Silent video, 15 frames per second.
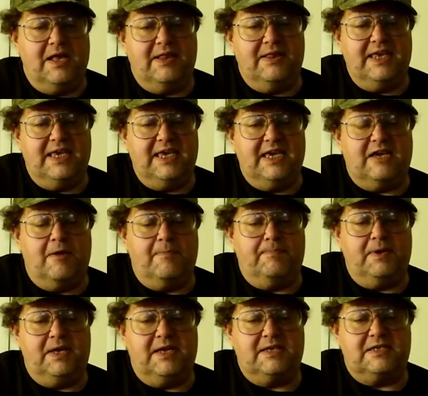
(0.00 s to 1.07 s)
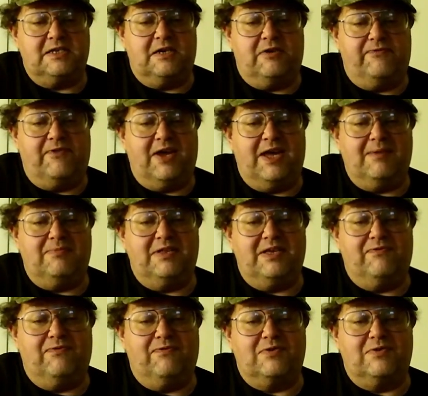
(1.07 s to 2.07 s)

The company itself, I believe,